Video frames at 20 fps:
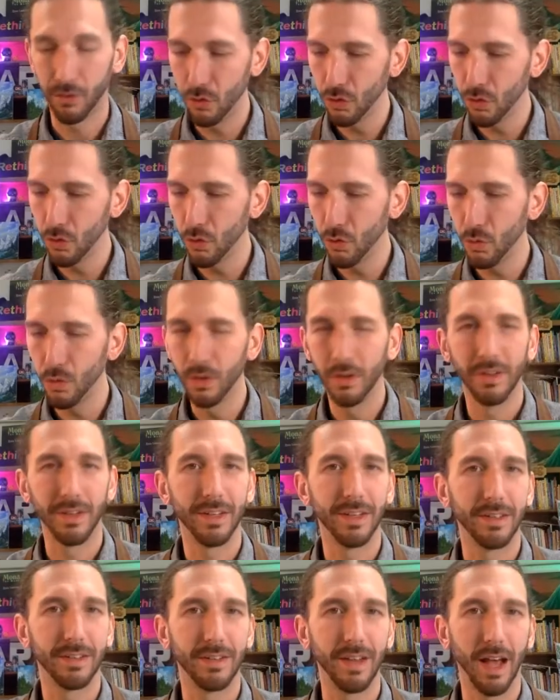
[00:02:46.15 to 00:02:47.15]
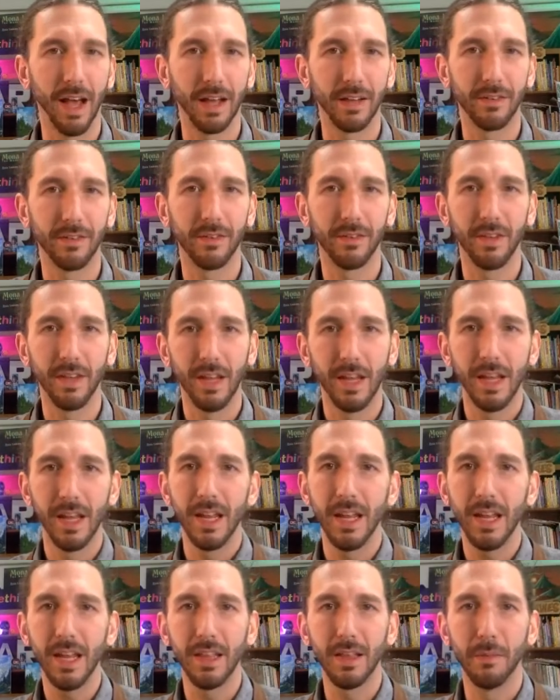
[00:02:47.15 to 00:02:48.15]
2 dots
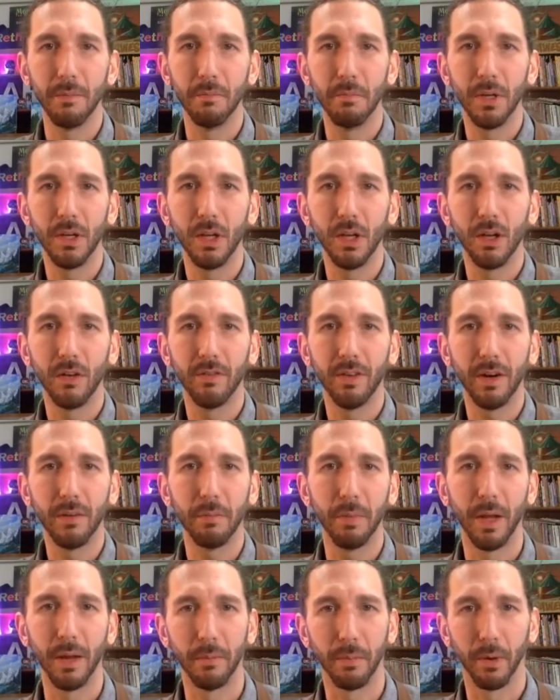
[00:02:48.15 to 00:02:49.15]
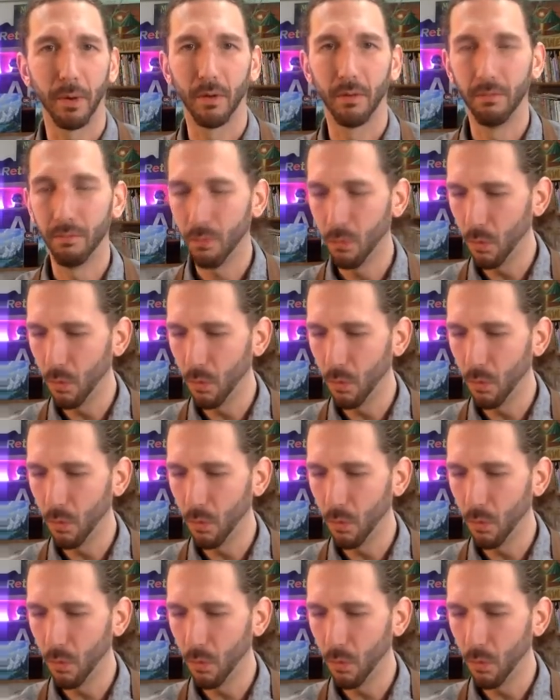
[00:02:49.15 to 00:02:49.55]
in the middle of our paper.